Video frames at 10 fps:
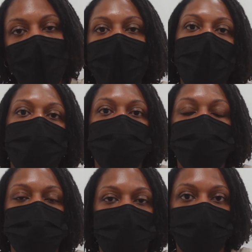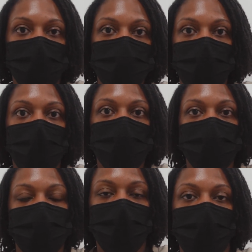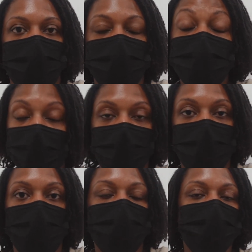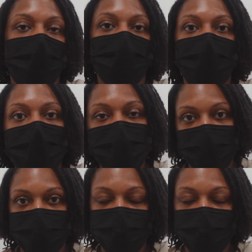and this is my first follicle scan. I'm on cycle day 10